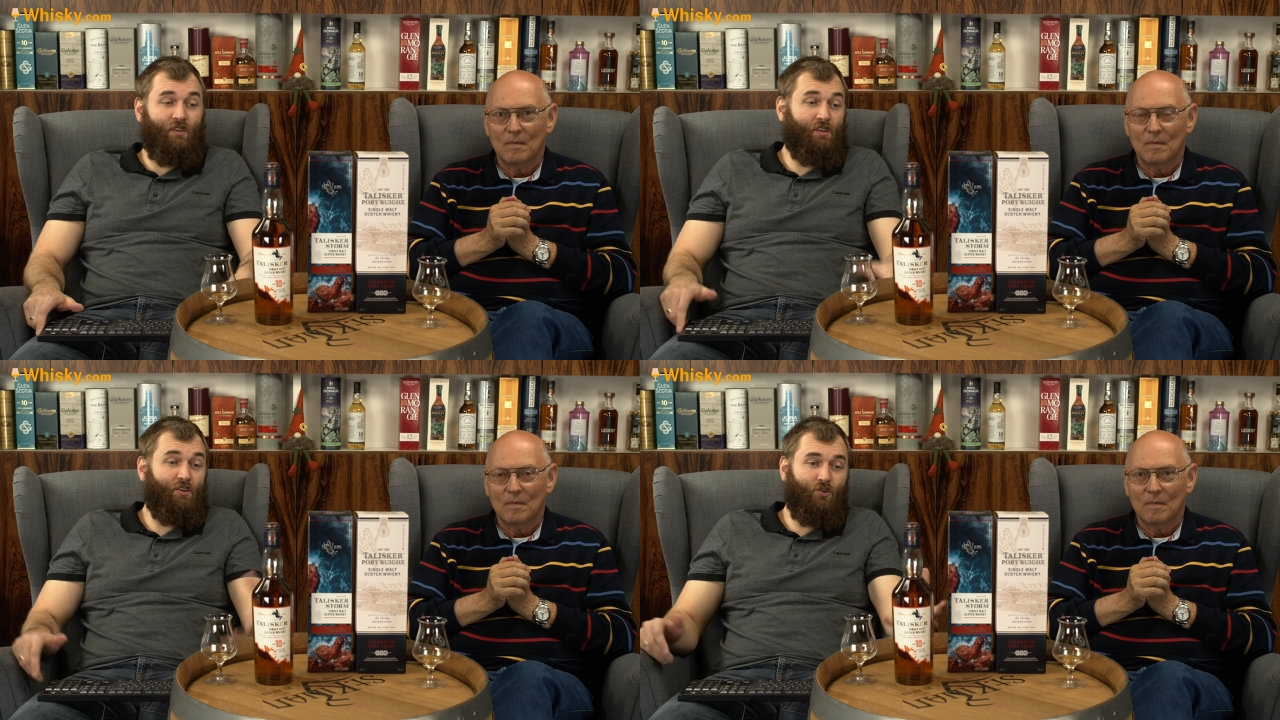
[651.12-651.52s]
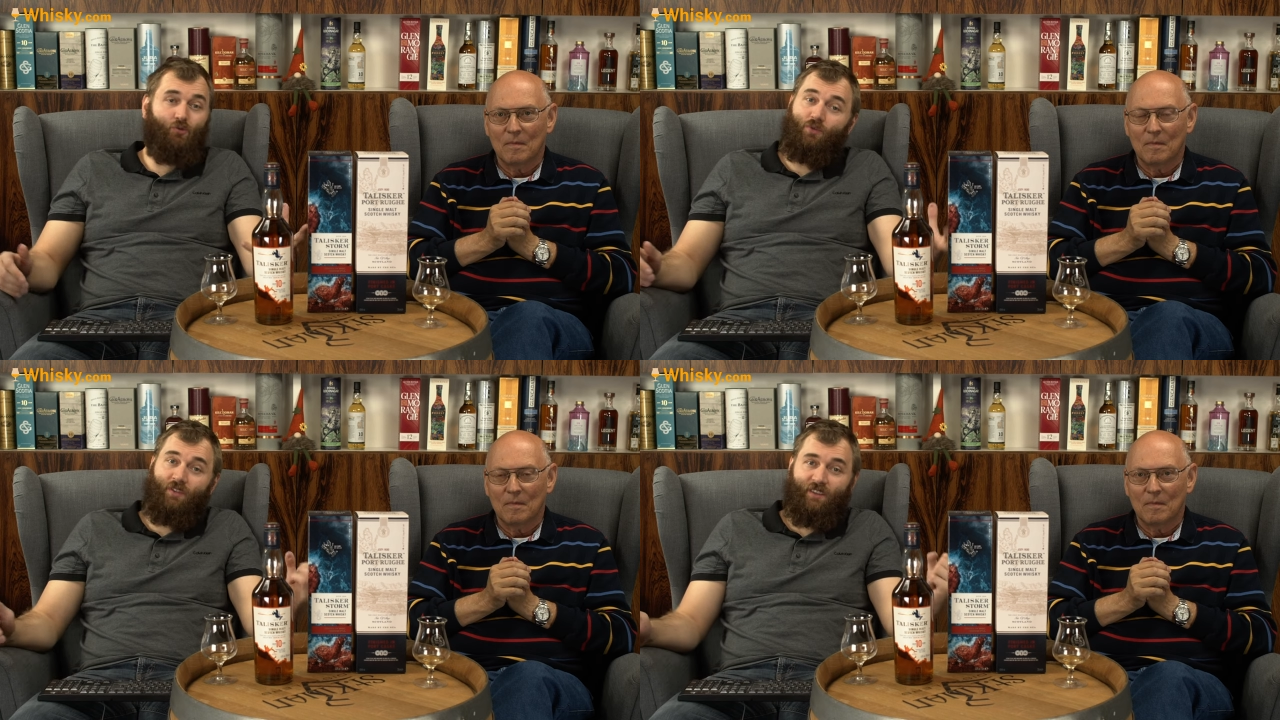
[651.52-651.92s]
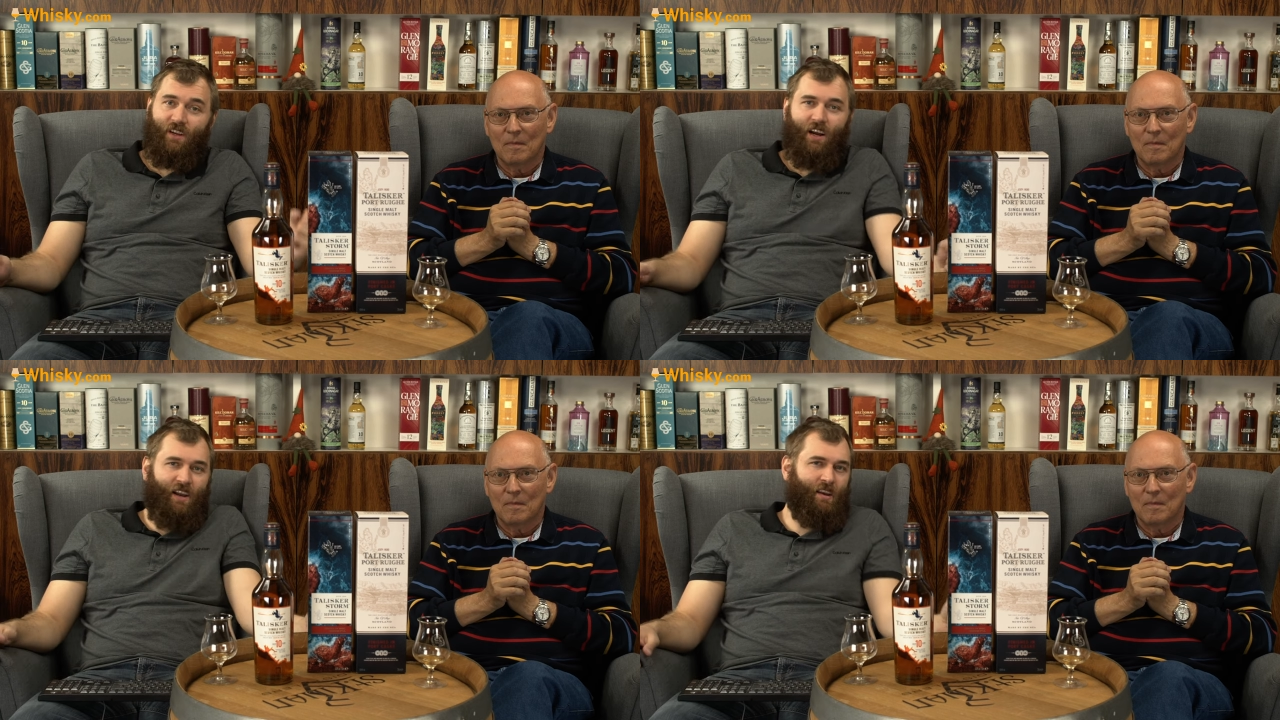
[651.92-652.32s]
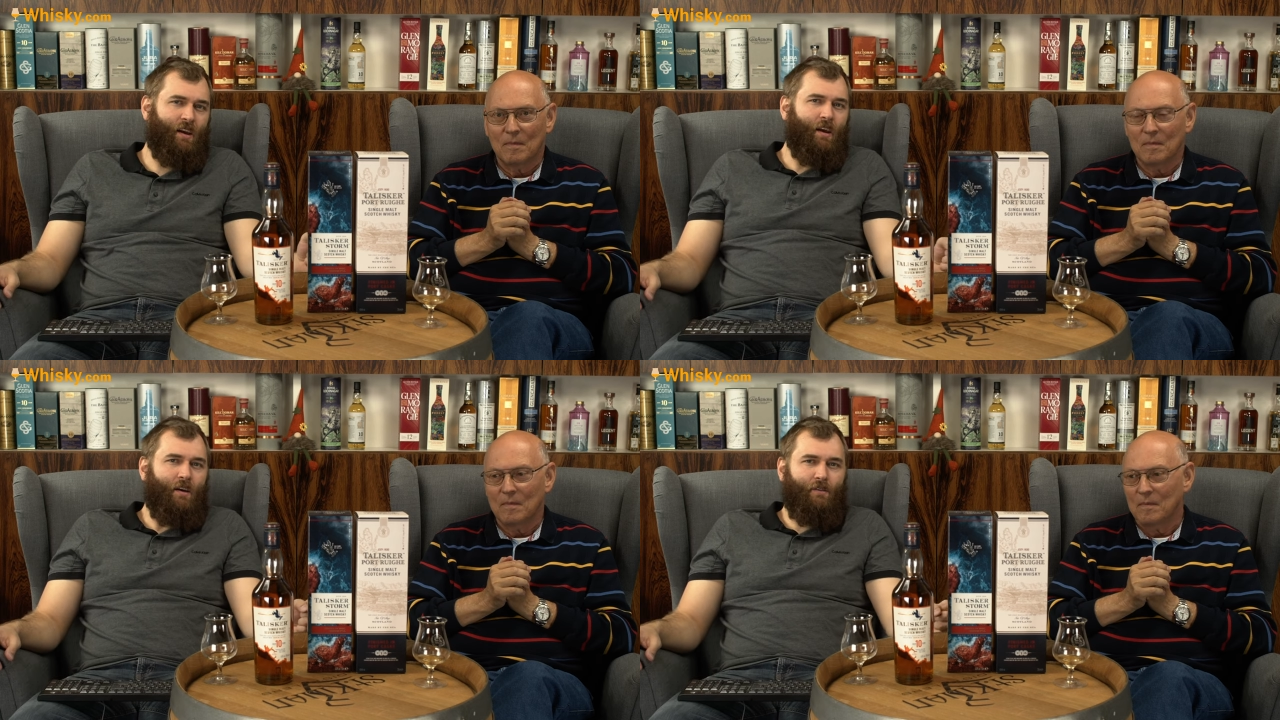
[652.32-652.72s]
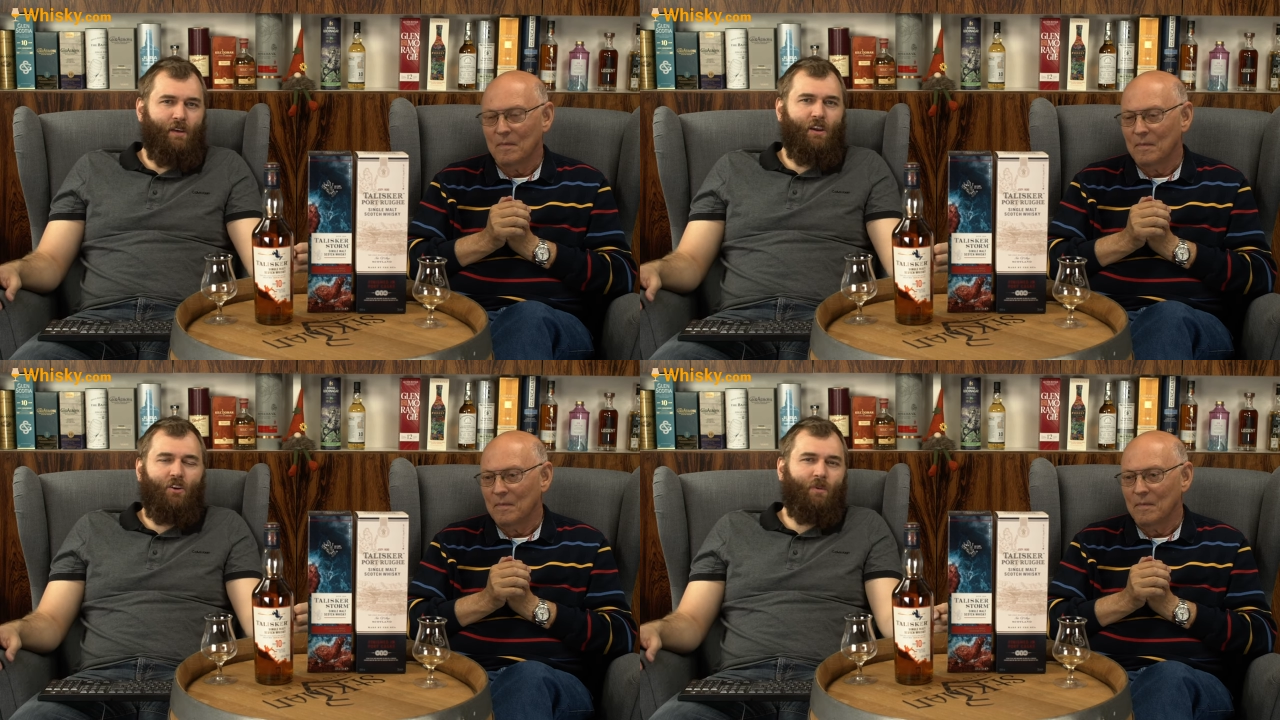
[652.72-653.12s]
Speaker 1: the new design.
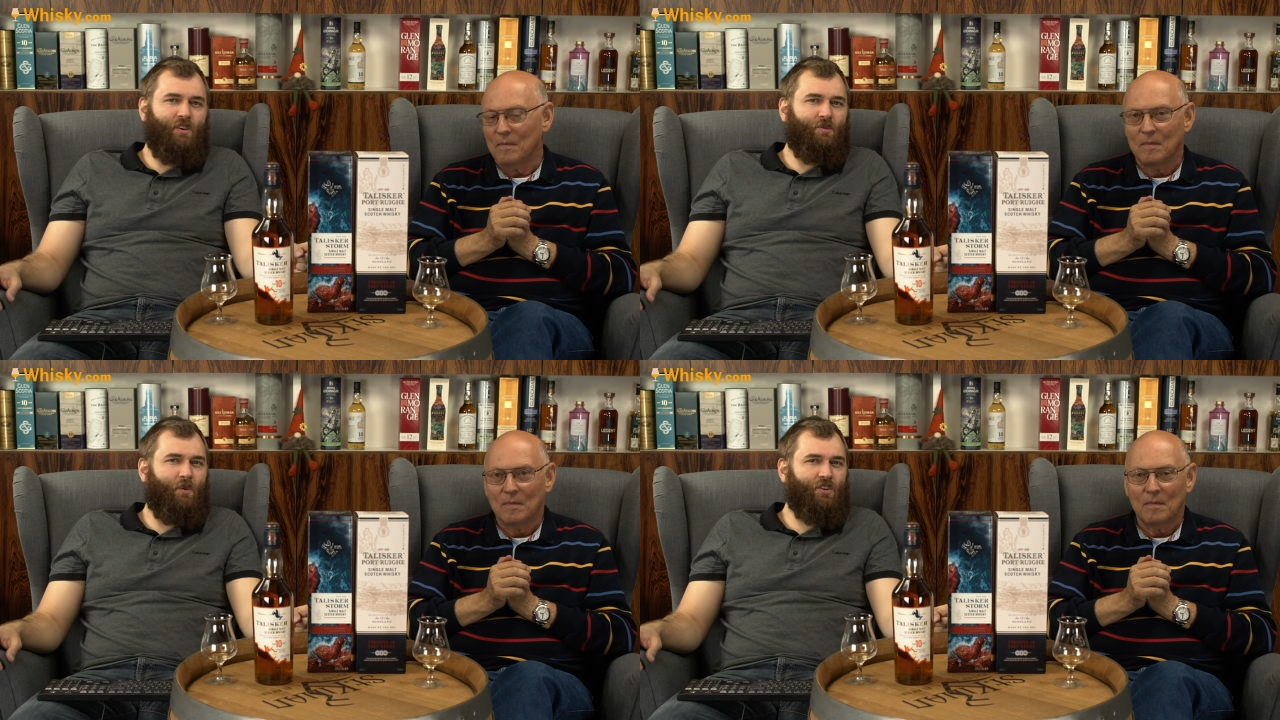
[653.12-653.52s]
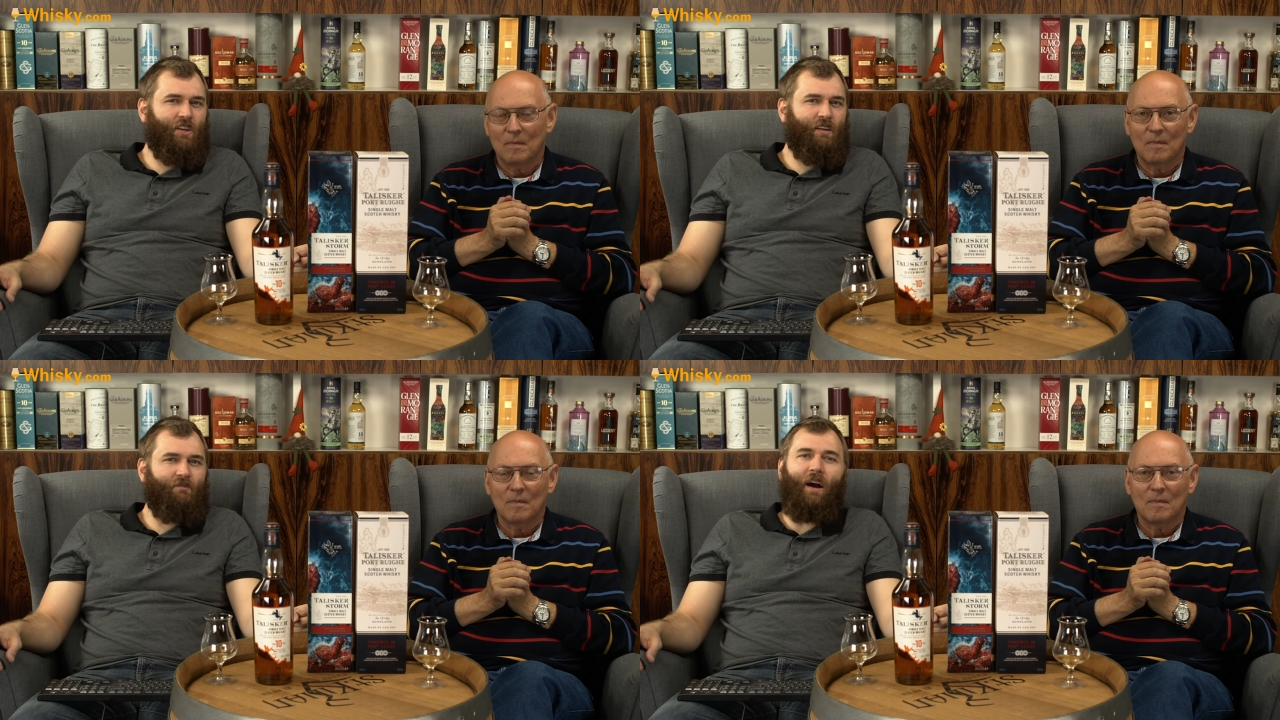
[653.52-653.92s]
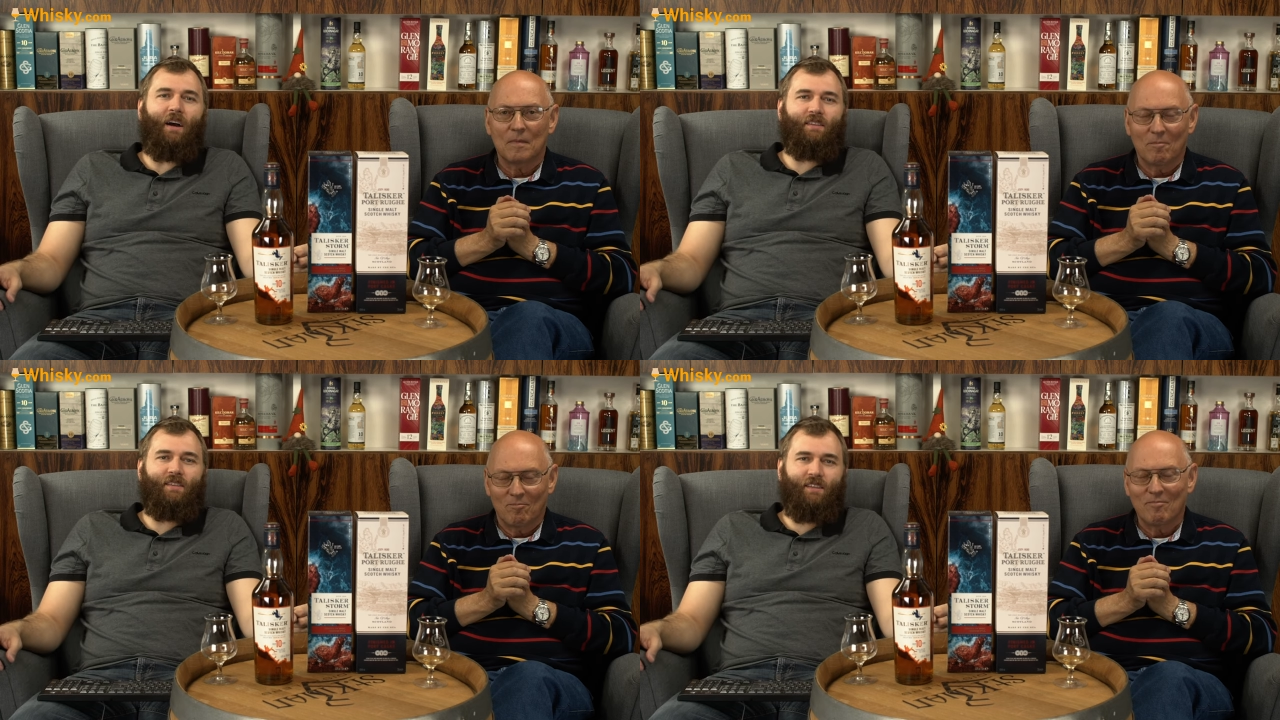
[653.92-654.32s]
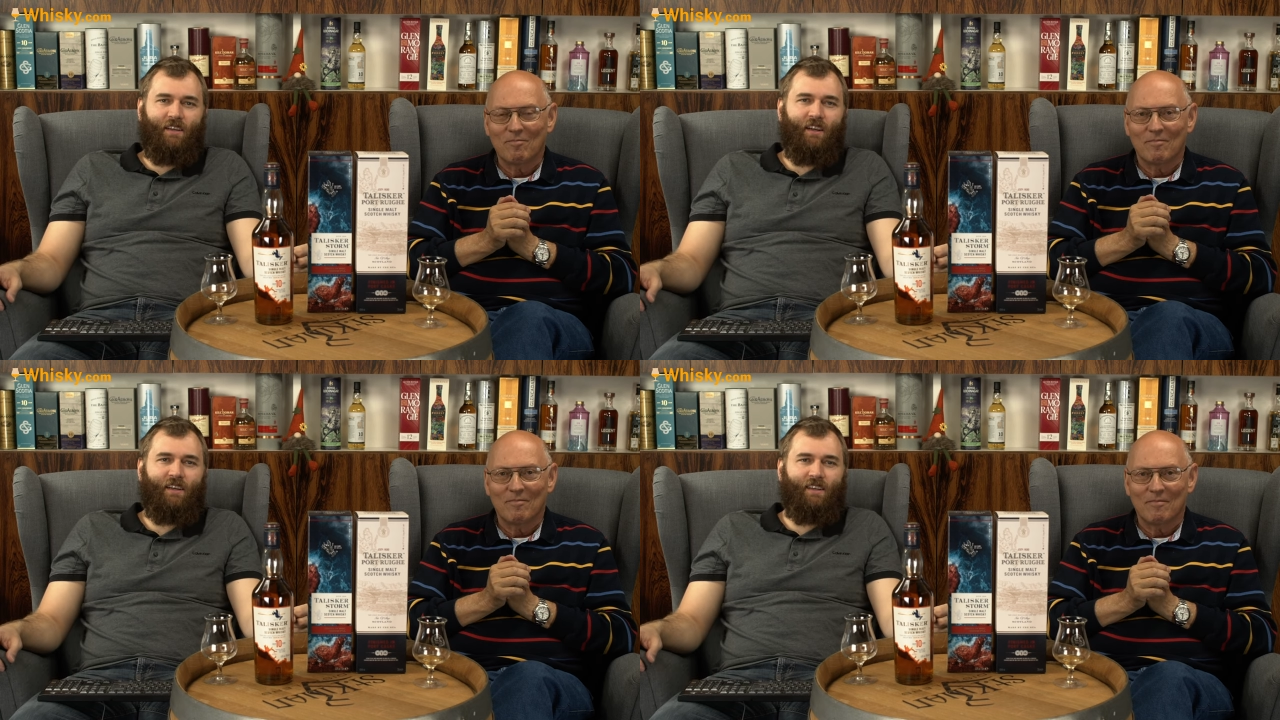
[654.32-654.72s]
Thank you very much for watching and see you next